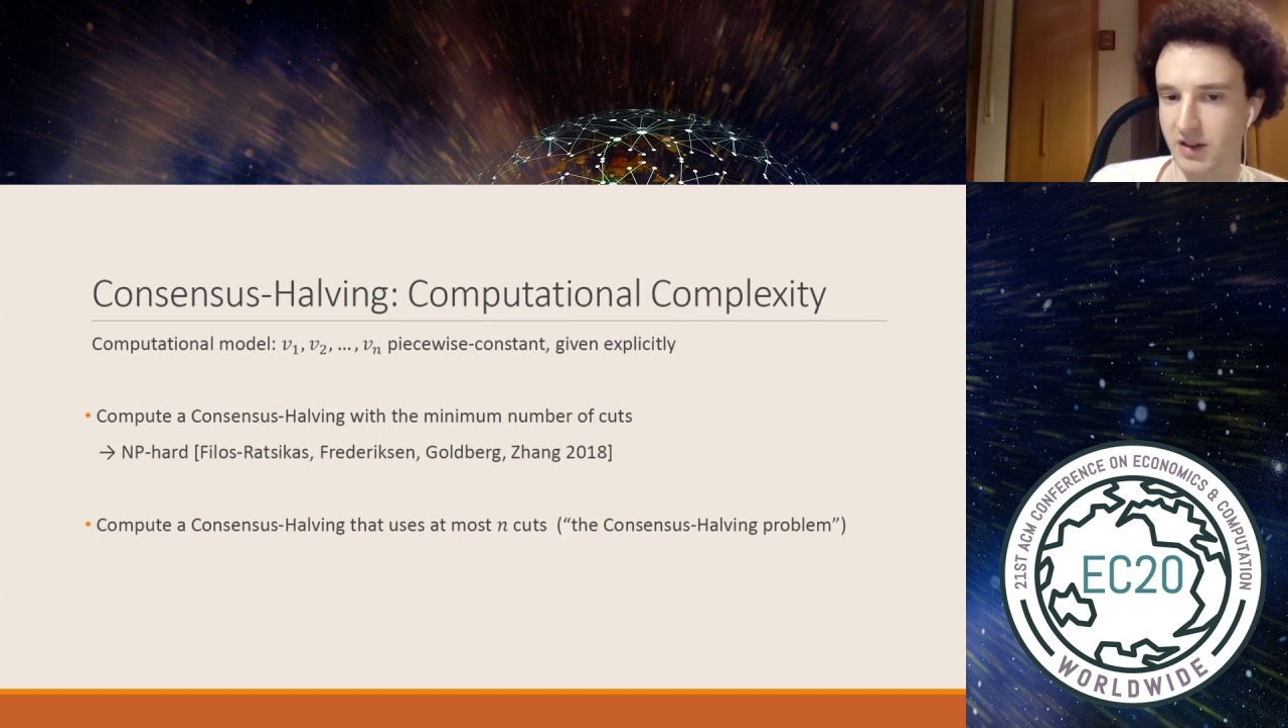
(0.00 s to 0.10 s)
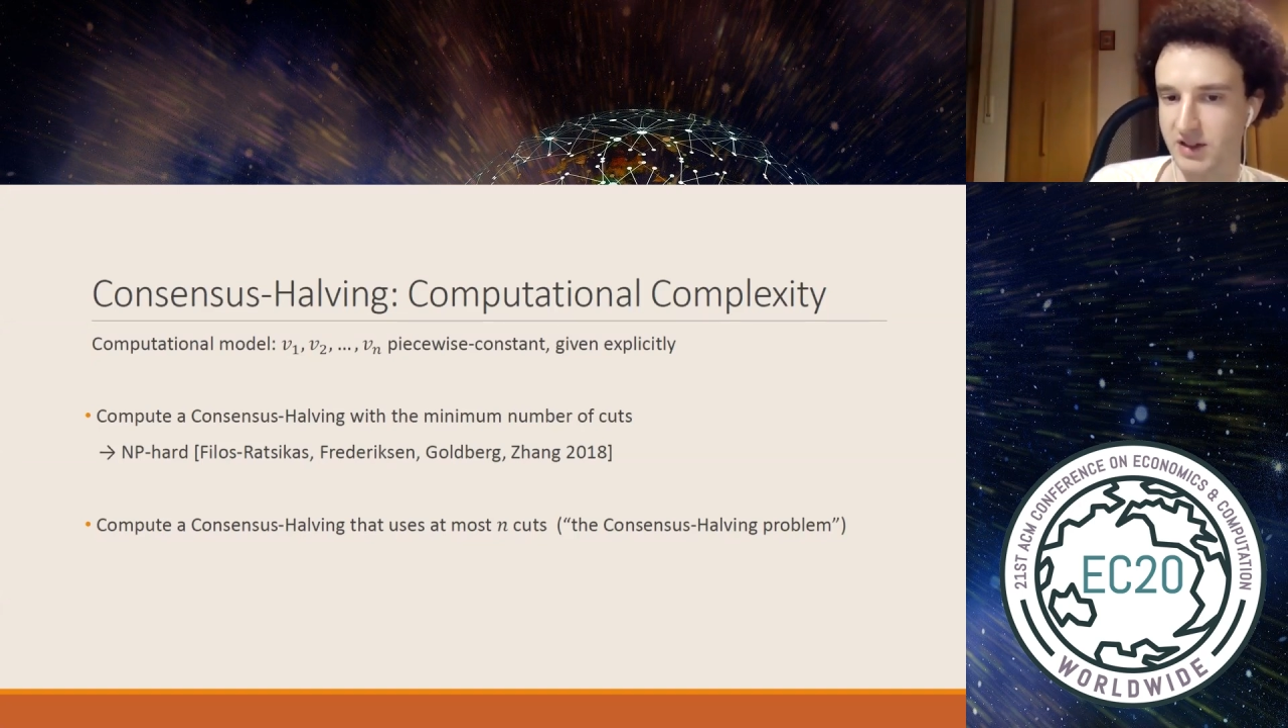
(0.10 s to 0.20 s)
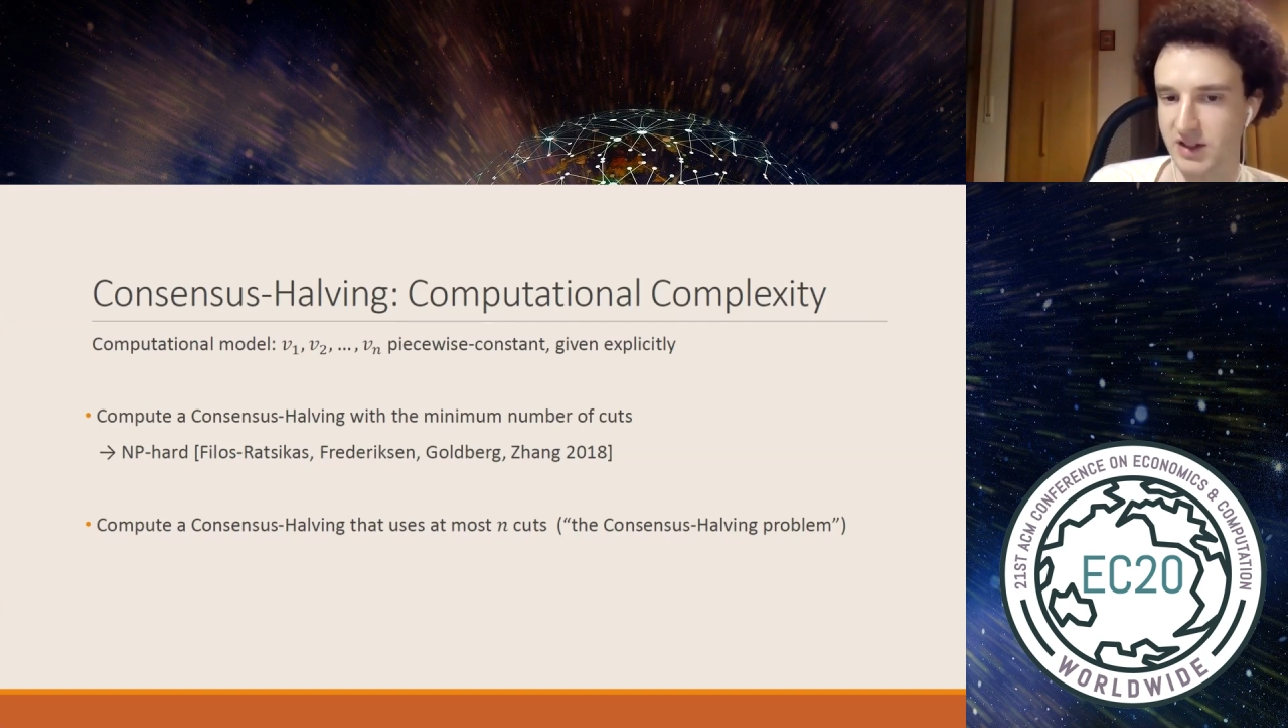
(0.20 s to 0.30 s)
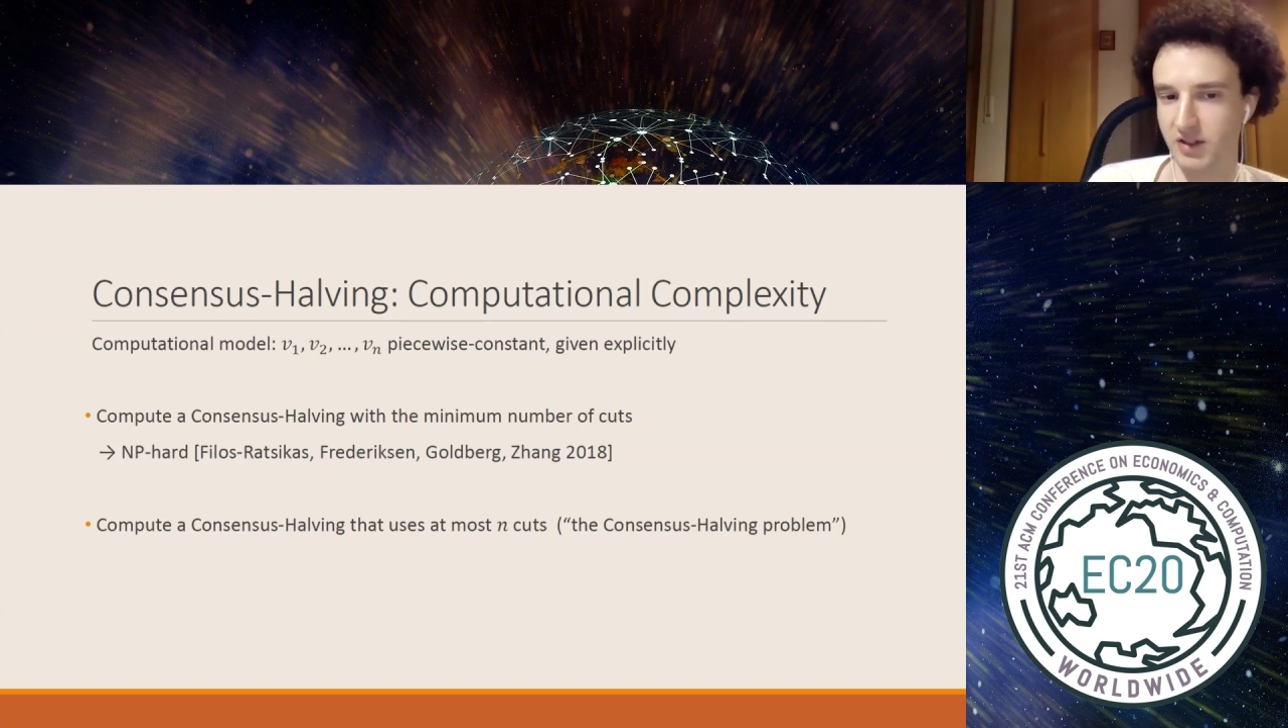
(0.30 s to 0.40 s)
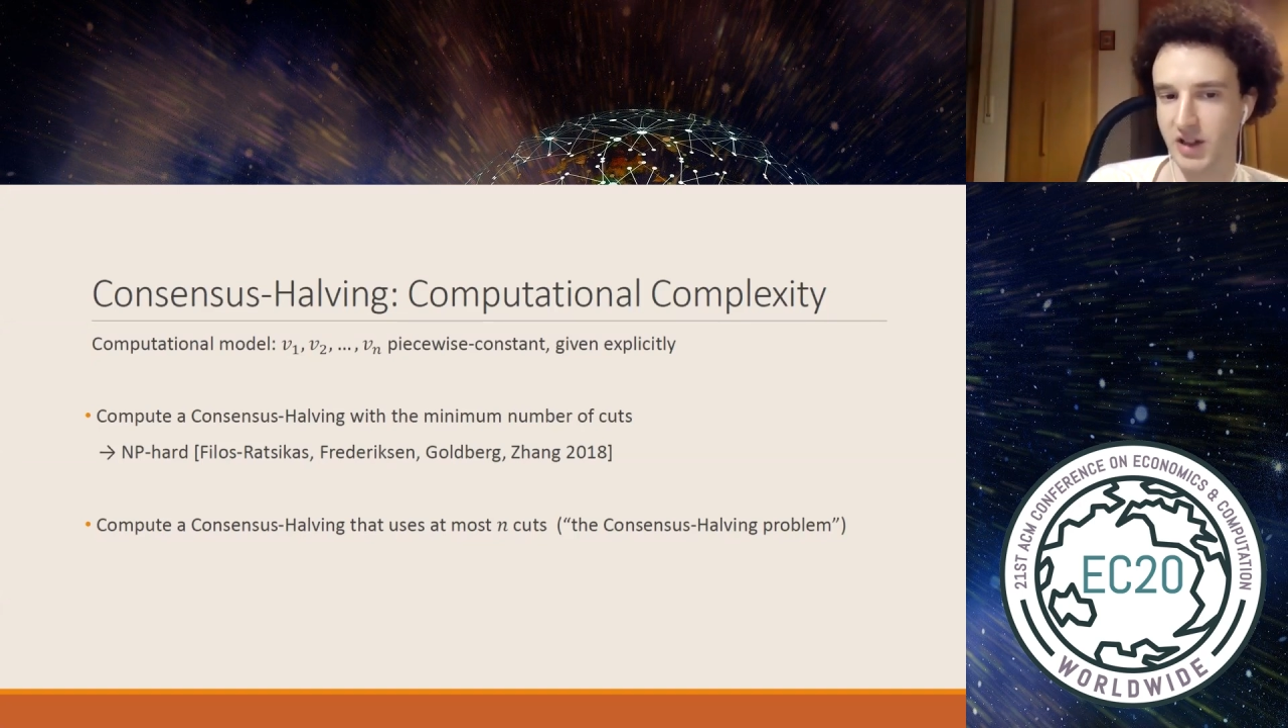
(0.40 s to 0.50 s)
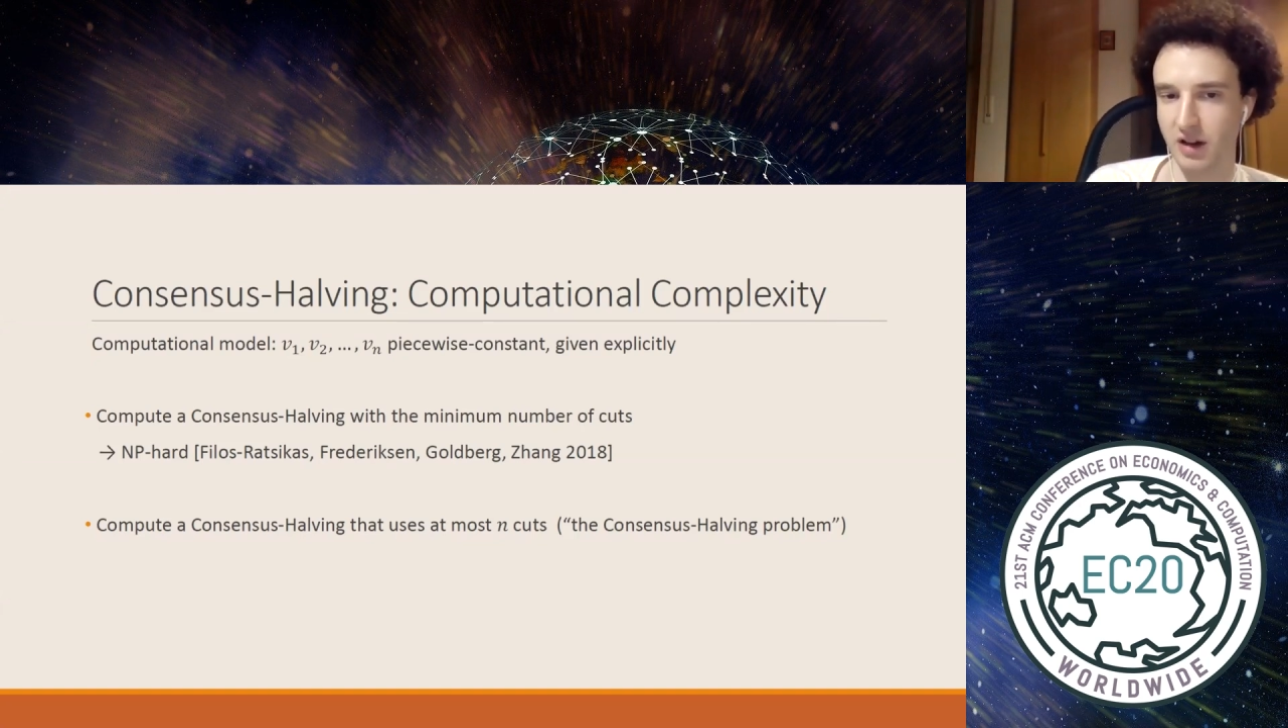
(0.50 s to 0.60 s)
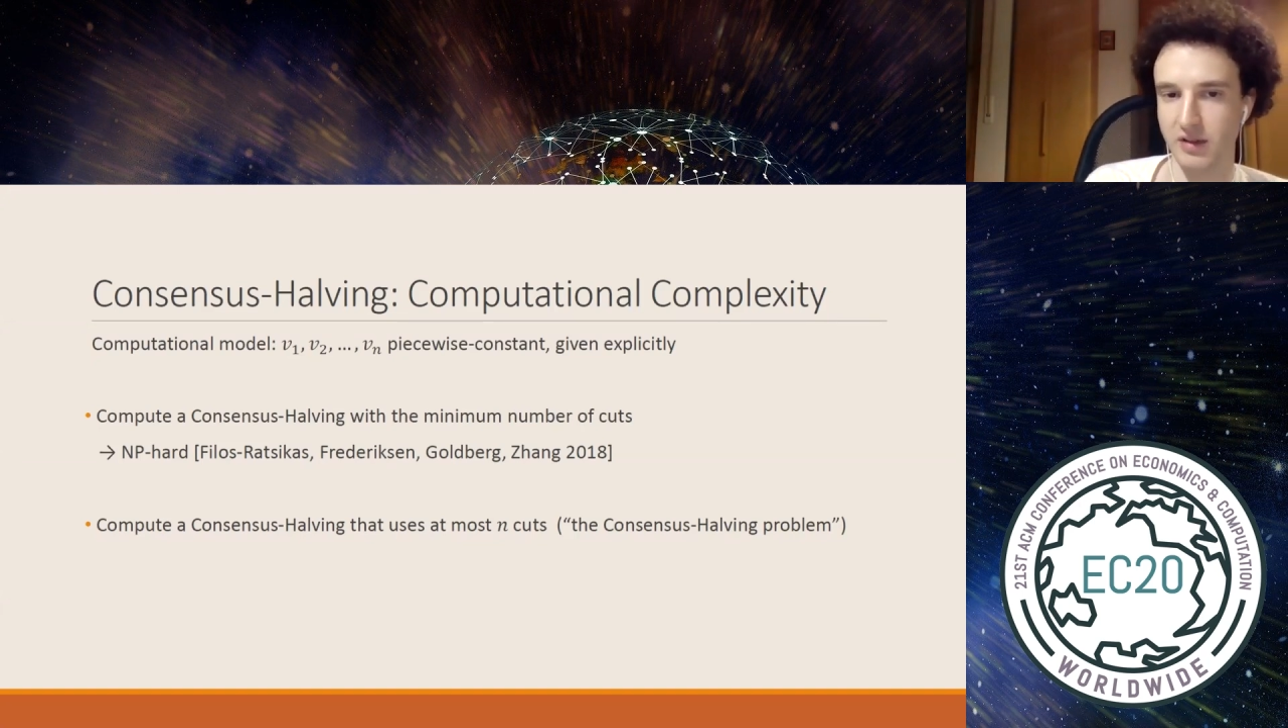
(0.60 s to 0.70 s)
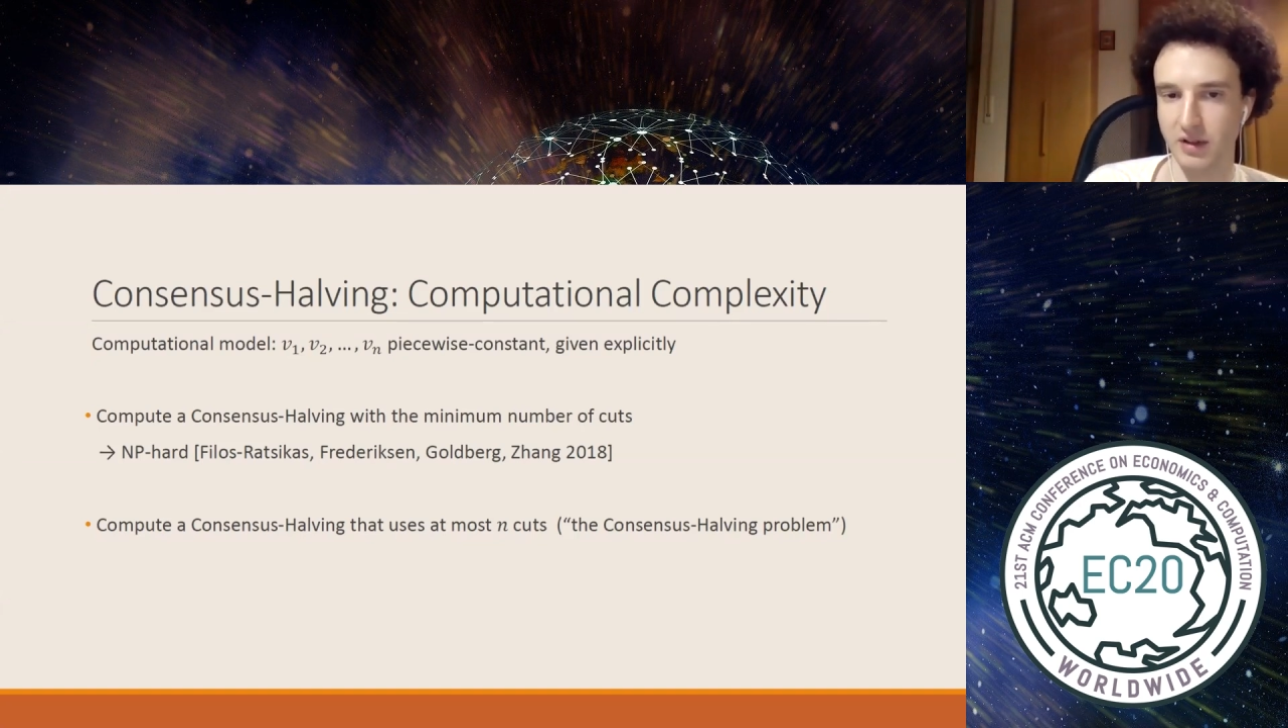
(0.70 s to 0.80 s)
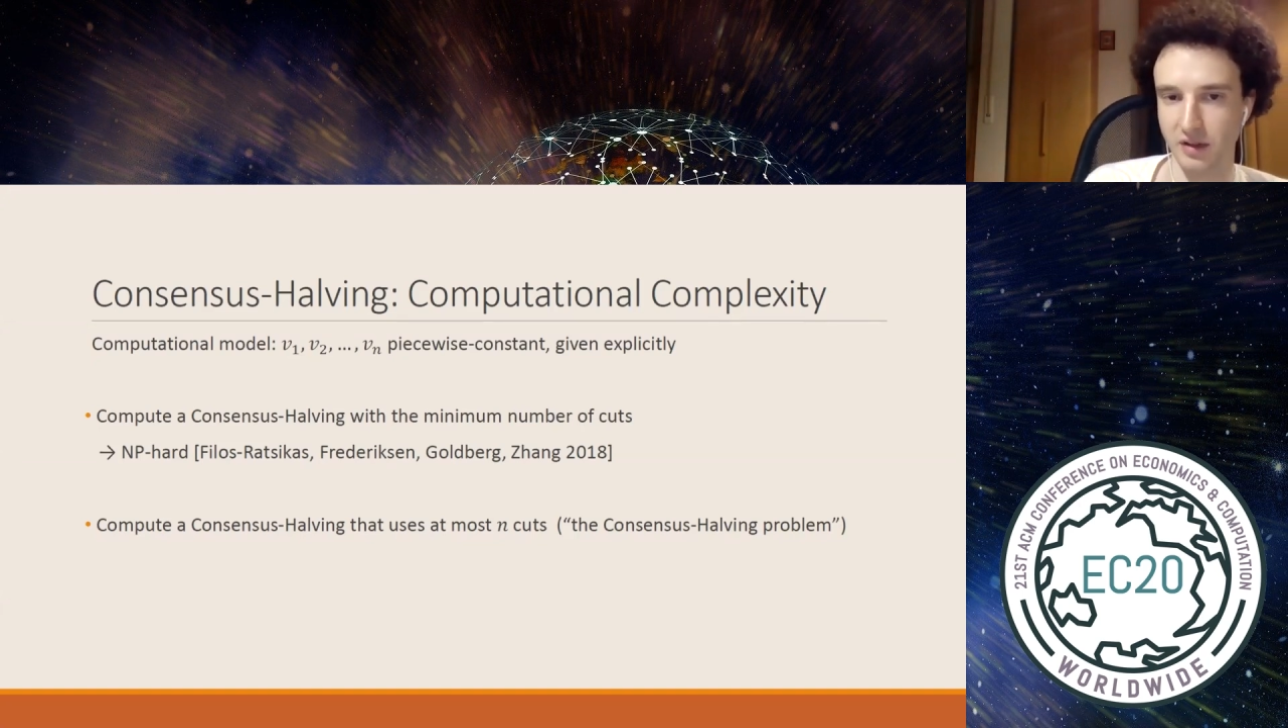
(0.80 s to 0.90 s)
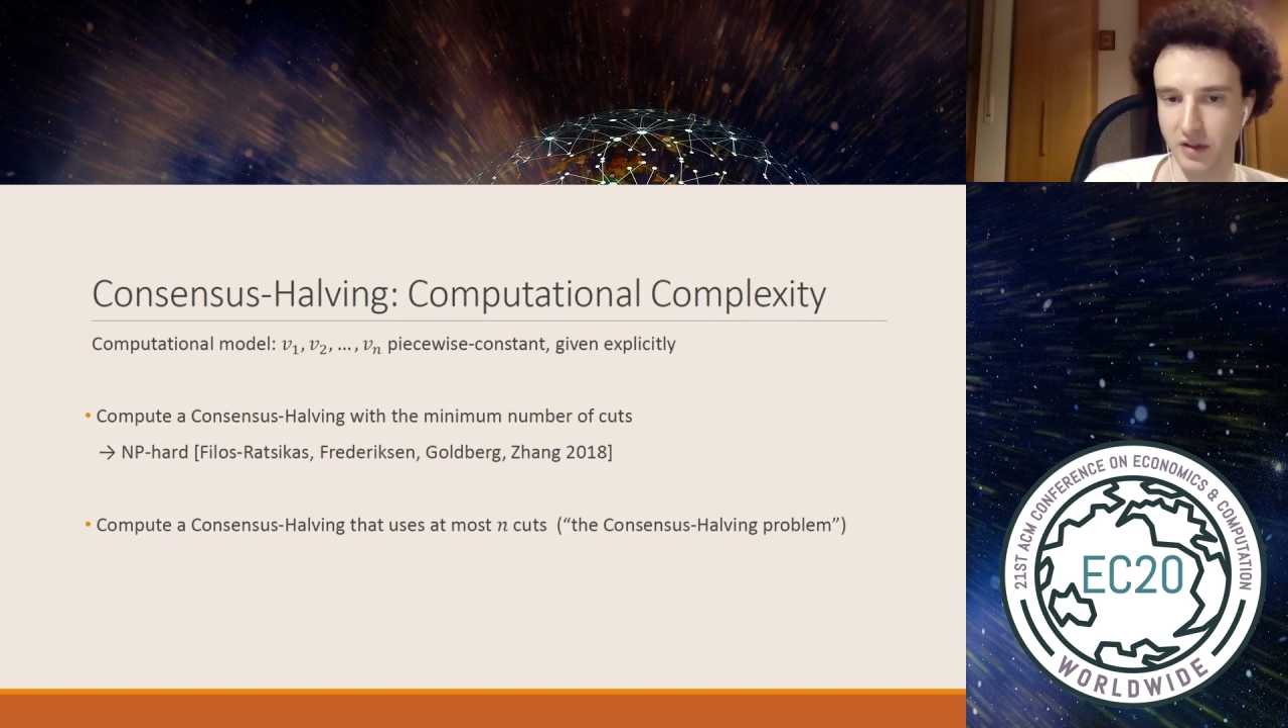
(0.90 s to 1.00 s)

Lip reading: consensus-halving